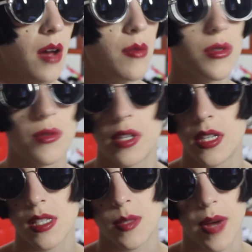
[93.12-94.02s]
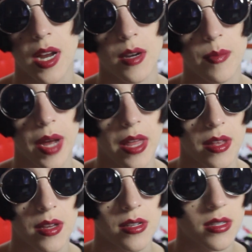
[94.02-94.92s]
I was really inspired by
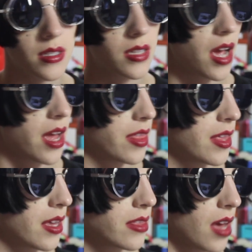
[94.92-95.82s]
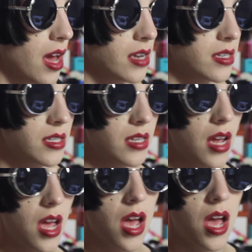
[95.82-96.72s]
this. I think that
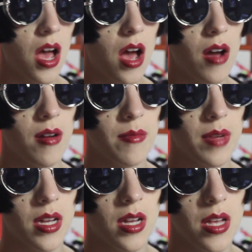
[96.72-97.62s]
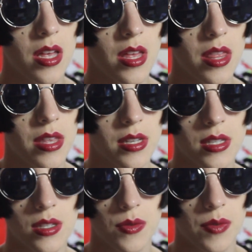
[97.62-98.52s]
um,
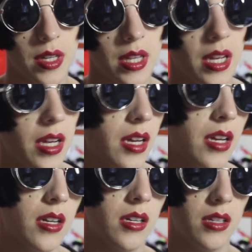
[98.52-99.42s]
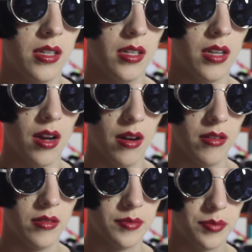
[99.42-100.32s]
this is really, you
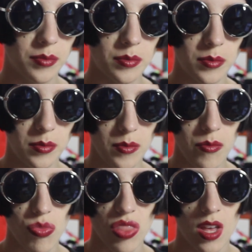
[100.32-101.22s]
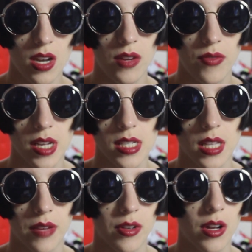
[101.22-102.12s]
know, an advanced
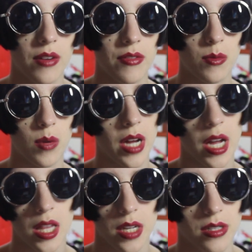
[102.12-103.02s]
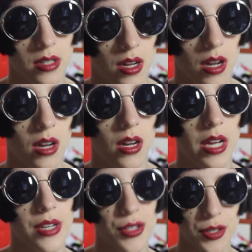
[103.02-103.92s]
level of what I like to call
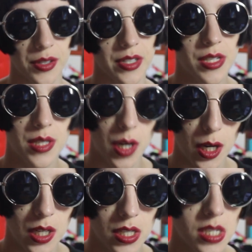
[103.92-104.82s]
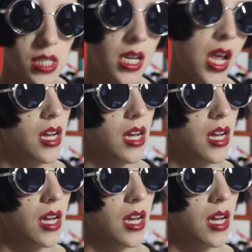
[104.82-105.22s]
endurance art.